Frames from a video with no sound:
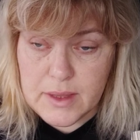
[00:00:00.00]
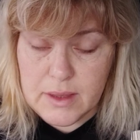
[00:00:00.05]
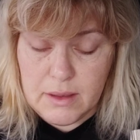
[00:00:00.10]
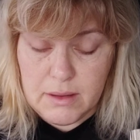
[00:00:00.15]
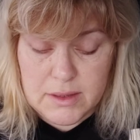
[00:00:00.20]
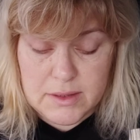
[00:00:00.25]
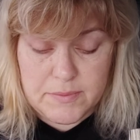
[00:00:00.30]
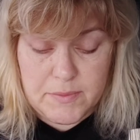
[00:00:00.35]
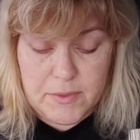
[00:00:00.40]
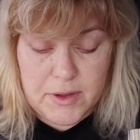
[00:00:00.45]

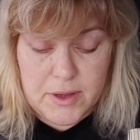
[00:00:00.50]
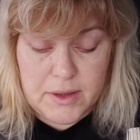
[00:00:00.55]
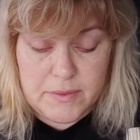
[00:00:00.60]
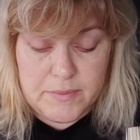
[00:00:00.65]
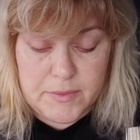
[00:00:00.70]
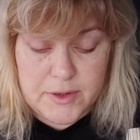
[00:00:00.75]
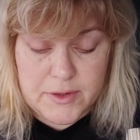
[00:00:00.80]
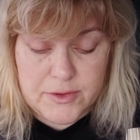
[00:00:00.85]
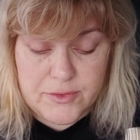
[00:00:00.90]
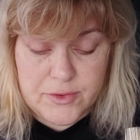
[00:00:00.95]
I
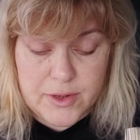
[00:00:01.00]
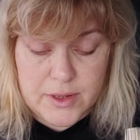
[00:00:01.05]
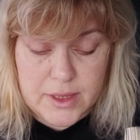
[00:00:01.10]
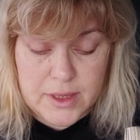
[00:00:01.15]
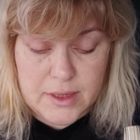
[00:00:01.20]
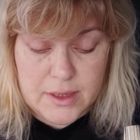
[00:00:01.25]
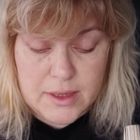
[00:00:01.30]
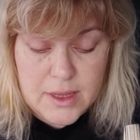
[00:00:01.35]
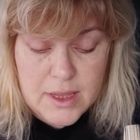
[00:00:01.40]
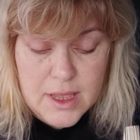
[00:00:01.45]
might try
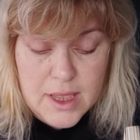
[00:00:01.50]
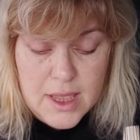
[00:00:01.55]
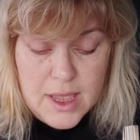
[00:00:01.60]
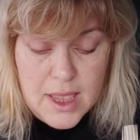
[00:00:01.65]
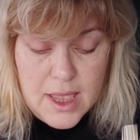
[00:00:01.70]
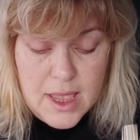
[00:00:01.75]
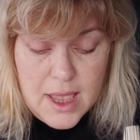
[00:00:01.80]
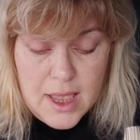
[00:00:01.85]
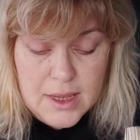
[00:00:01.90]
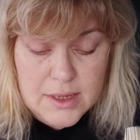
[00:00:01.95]
that.
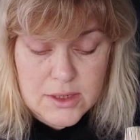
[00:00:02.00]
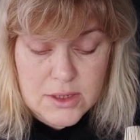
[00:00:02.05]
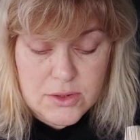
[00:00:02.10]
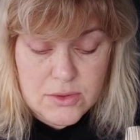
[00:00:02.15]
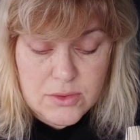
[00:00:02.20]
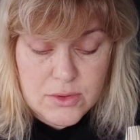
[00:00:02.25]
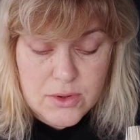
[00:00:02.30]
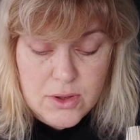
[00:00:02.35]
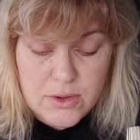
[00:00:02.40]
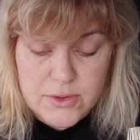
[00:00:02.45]
As
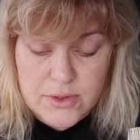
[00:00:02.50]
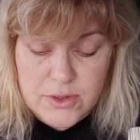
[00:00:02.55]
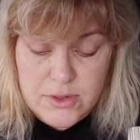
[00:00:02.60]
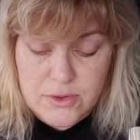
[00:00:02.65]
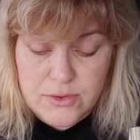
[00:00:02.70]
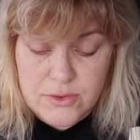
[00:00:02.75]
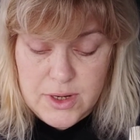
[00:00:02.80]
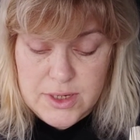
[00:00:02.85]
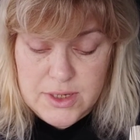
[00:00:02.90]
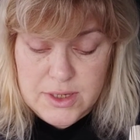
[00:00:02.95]
your
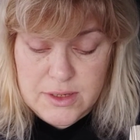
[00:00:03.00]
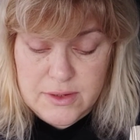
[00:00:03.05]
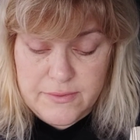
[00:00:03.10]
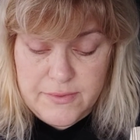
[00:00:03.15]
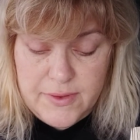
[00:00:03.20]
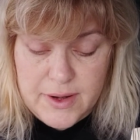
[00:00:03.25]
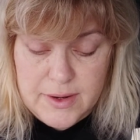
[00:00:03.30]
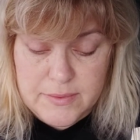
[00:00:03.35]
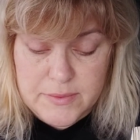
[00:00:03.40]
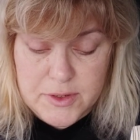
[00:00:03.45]
concentration
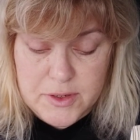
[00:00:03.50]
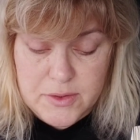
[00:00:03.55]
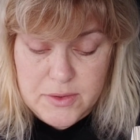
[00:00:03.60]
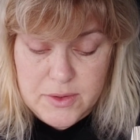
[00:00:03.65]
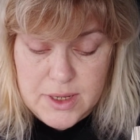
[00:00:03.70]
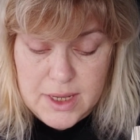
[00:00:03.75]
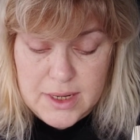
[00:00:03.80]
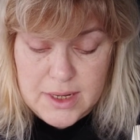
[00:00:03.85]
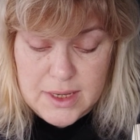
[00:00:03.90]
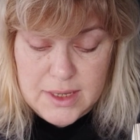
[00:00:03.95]
develops, you
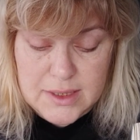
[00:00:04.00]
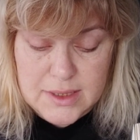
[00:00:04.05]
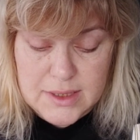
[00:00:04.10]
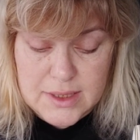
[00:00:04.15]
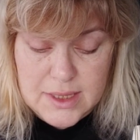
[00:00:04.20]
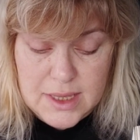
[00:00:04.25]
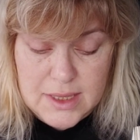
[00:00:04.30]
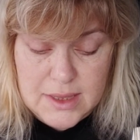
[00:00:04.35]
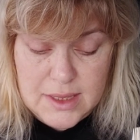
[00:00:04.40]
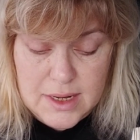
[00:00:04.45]
can
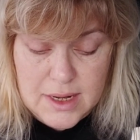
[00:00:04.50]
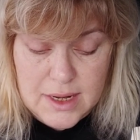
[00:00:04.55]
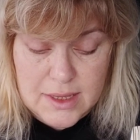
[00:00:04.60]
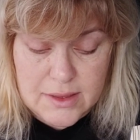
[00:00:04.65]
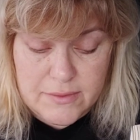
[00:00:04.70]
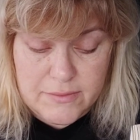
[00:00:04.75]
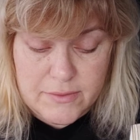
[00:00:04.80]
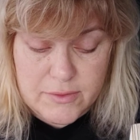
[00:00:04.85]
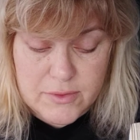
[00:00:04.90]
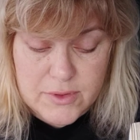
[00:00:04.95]
extend the
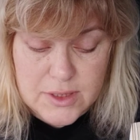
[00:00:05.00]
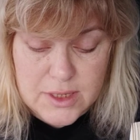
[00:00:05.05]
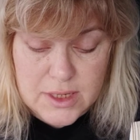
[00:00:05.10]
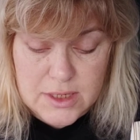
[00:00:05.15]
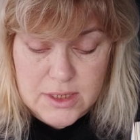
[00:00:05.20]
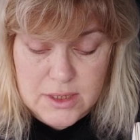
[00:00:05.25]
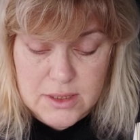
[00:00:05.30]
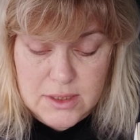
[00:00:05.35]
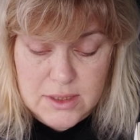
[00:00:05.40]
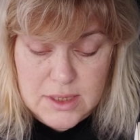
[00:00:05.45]
length of your
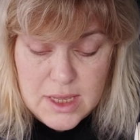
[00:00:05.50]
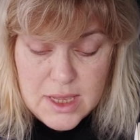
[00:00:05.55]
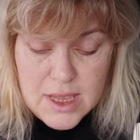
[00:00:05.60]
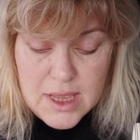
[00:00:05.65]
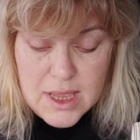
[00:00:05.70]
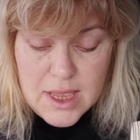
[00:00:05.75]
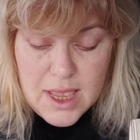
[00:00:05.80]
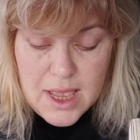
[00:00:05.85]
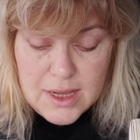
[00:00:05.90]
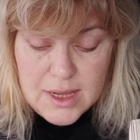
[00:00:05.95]
sessions
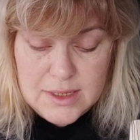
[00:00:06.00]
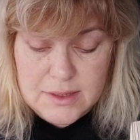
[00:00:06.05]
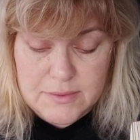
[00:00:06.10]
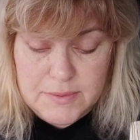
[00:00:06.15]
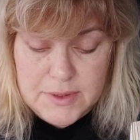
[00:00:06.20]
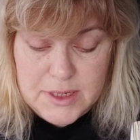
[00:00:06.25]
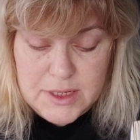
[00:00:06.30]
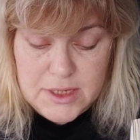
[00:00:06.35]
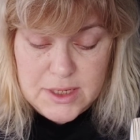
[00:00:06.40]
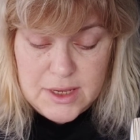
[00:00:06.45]
and
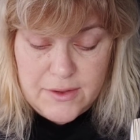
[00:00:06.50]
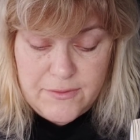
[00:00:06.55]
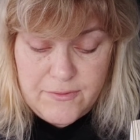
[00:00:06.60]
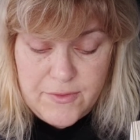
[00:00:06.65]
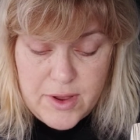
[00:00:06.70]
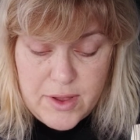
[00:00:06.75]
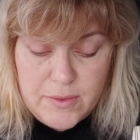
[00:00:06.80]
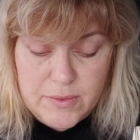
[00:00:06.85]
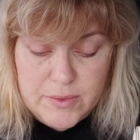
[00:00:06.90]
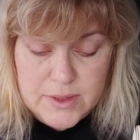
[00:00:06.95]
diminish their
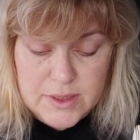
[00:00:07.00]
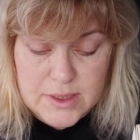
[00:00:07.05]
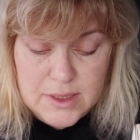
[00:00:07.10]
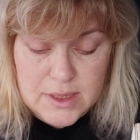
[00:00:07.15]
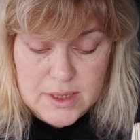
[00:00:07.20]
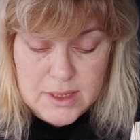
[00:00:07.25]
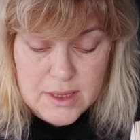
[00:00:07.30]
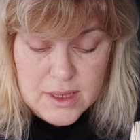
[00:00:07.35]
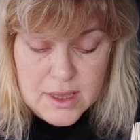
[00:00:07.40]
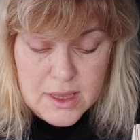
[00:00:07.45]

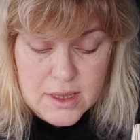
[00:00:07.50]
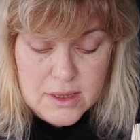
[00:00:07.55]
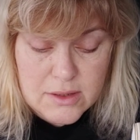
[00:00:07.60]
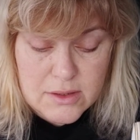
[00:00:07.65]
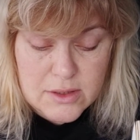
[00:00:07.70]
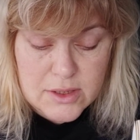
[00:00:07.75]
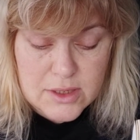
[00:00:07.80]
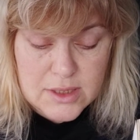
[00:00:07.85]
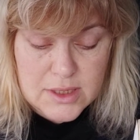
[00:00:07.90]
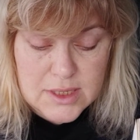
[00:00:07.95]
frequency.
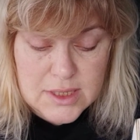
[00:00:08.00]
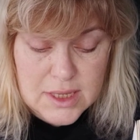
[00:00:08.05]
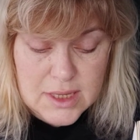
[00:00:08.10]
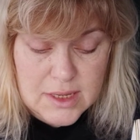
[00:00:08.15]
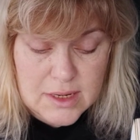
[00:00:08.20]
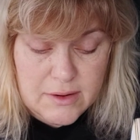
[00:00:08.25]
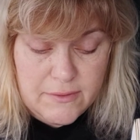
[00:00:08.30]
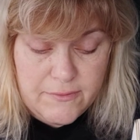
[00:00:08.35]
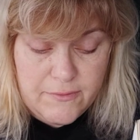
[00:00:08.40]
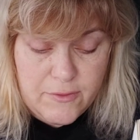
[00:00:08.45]
You should sit
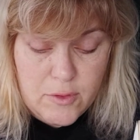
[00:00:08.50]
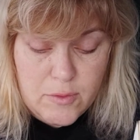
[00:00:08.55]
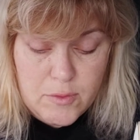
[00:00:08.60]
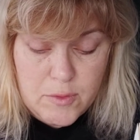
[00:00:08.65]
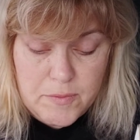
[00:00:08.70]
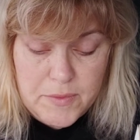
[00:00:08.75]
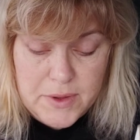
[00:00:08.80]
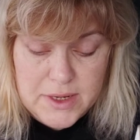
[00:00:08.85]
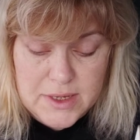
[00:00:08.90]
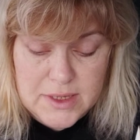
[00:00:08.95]
in a
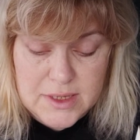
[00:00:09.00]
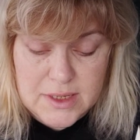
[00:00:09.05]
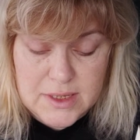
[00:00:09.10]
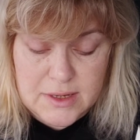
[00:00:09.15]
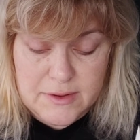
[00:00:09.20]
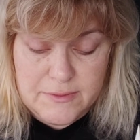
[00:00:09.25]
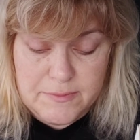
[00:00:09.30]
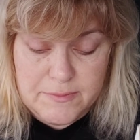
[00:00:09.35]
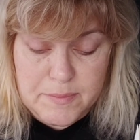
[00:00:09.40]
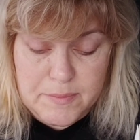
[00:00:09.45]
formal
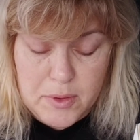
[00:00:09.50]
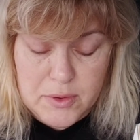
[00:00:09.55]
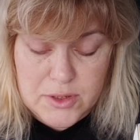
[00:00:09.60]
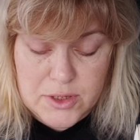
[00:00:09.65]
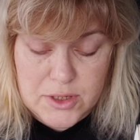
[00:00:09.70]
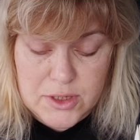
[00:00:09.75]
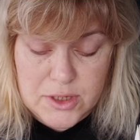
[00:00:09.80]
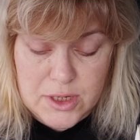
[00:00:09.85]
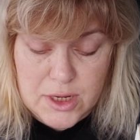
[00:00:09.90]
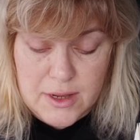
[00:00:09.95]
meditative
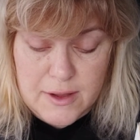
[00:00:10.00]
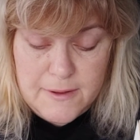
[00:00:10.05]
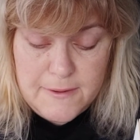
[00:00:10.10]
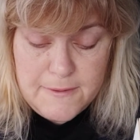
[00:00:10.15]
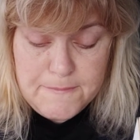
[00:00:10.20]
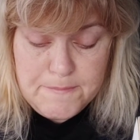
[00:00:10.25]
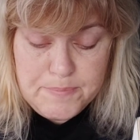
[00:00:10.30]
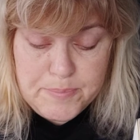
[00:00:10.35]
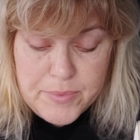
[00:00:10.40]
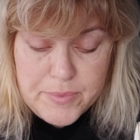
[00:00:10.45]
posture
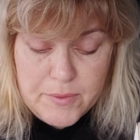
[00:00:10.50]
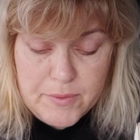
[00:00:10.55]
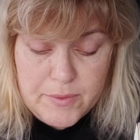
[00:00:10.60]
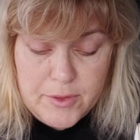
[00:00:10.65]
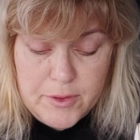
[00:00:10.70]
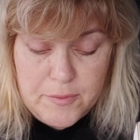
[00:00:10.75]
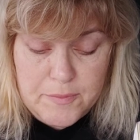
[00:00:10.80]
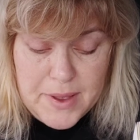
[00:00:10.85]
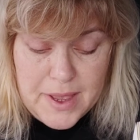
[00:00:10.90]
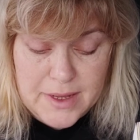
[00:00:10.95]
with
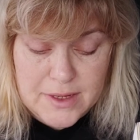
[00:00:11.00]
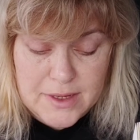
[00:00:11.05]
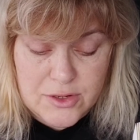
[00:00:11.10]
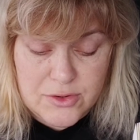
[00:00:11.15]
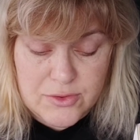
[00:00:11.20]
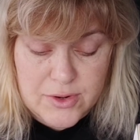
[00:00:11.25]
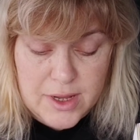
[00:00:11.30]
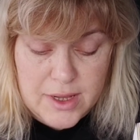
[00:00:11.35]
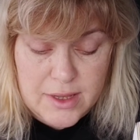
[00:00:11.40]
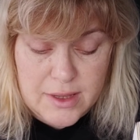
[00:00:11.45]
your back
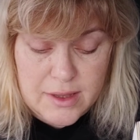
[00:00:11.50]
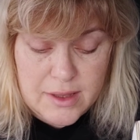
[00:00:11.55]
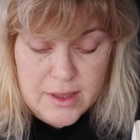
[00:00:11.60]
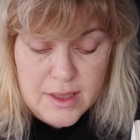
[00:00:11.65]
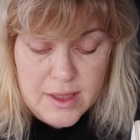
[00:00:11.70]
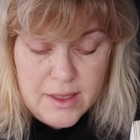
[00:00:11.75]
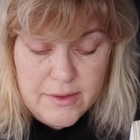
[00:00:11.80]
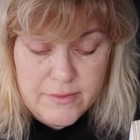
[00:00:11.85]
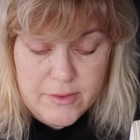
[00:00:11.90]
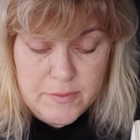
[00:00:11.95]
straight.
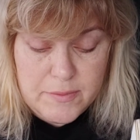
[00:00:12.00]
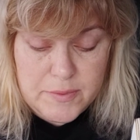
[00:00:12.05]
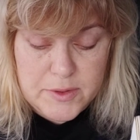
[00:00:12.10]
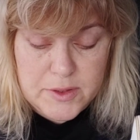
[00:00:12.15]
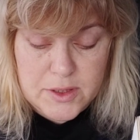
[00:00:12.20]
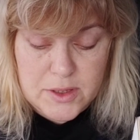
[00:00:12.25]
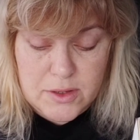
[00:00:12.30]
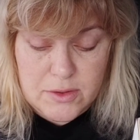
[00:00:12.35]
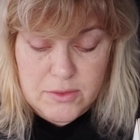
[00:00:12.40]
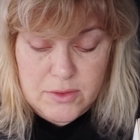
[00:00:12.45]
If you
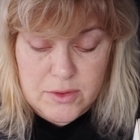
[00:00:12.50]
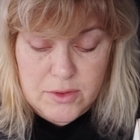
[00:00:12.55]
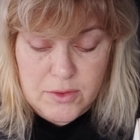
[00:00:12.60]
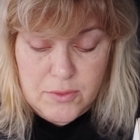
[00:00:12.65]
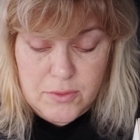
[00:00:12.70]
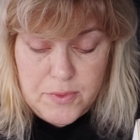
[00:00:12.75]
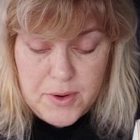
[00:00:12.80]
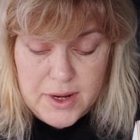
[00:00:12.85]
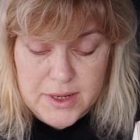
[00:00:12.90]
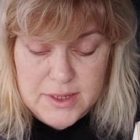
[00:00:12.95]
pursue
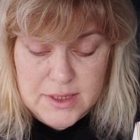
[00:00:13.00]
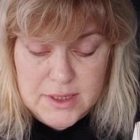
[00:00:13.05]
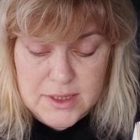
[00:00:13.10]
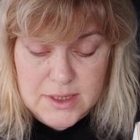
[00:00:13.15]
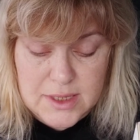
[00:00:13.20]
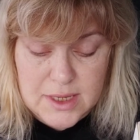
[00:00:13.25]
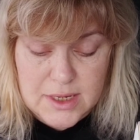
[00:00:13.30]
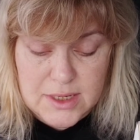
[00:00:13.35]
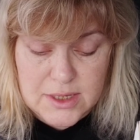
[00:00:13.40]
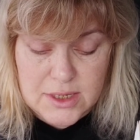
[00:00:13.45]
your practice
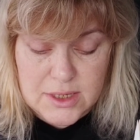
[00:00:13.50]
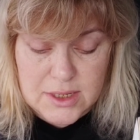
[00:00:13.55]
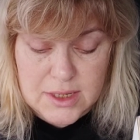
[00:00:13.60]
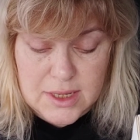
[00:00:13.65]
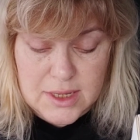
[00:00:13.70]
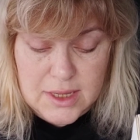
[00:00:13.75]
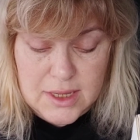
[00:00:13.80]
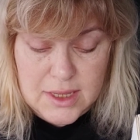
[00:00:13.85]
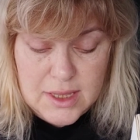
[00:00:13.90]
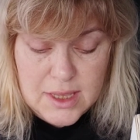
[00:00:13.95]

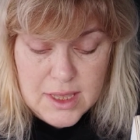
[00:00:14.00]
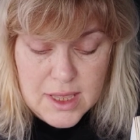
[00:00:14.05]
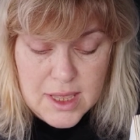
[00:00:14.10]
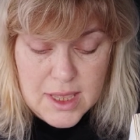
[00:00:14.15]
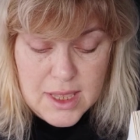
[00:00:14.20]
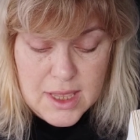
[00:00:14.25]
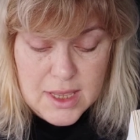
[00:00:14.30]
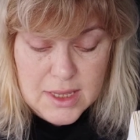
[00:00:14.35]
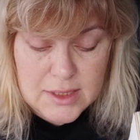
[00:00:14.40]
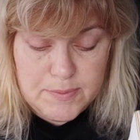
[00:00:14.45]
diligently,
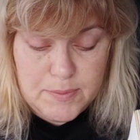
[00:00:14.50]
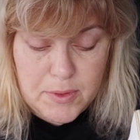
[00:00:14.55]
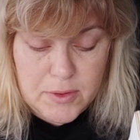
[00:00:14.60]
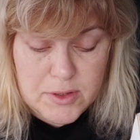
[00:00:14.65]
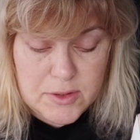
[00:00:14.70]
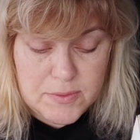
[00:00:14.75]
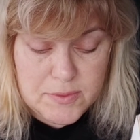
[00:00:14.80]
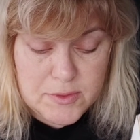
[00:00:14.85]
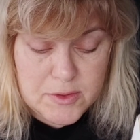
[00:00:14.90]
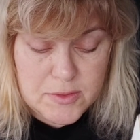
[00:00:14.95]
it is
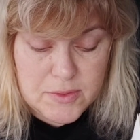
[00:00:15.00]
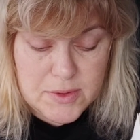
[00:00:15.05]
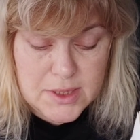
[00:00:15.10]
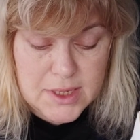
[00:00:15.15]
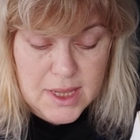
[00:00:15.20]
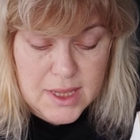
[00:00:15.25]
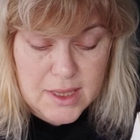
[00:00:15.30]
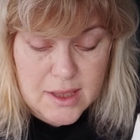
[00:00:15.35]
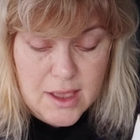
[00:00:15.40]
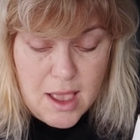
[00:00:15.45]
possible to
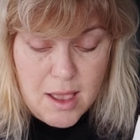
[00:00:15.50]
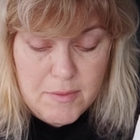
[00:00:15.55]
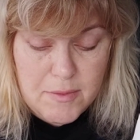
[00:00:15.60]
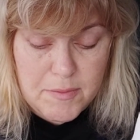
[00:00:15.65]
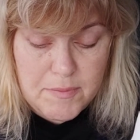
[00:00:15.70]
attain calm